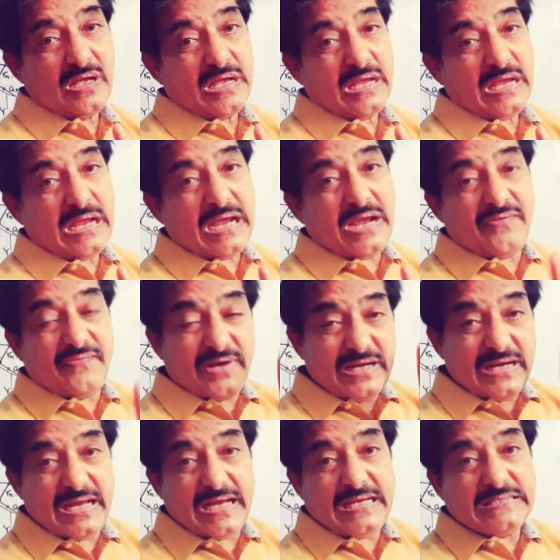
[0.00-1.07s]

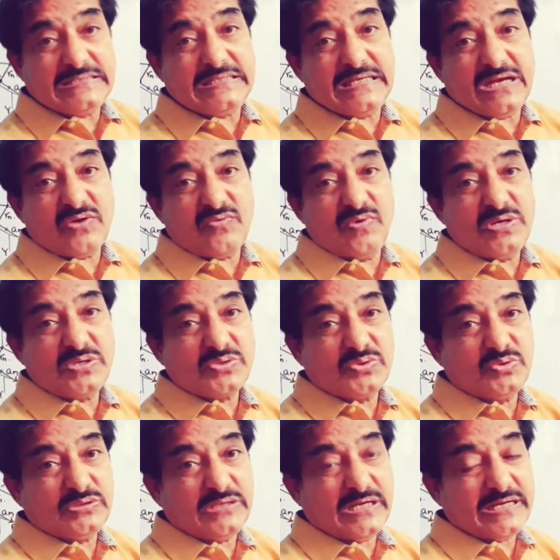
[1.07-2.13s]
A1 is equal
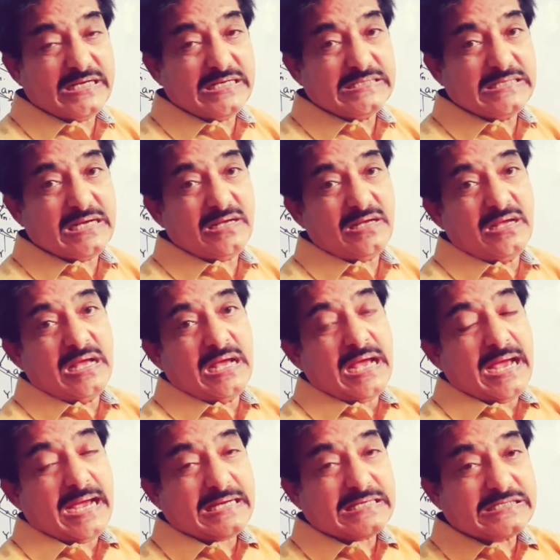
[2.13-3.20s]
to, that is a
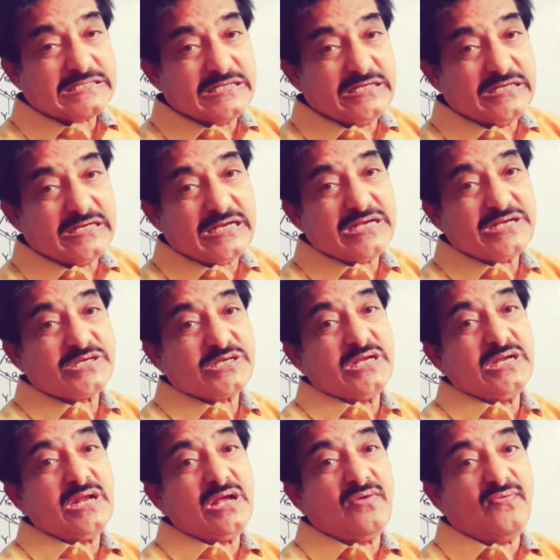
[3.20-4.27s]

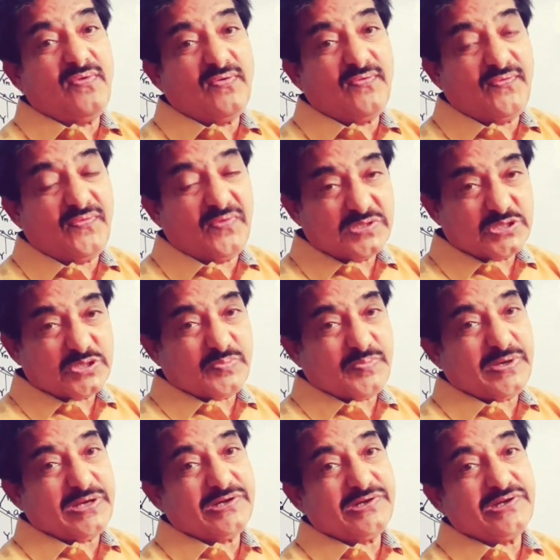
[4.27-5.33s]
acceleration of a first
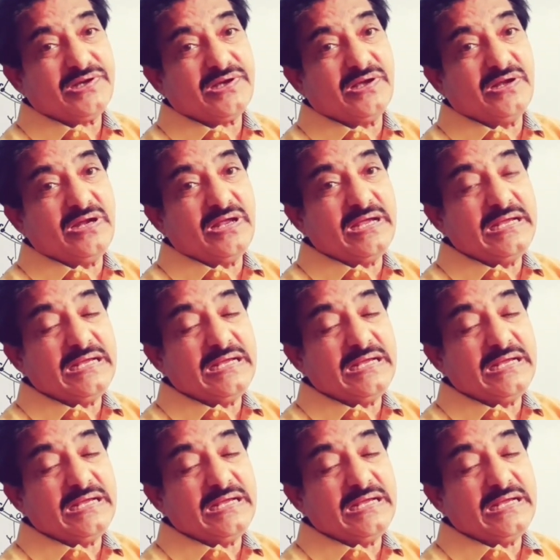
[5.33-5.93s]
particle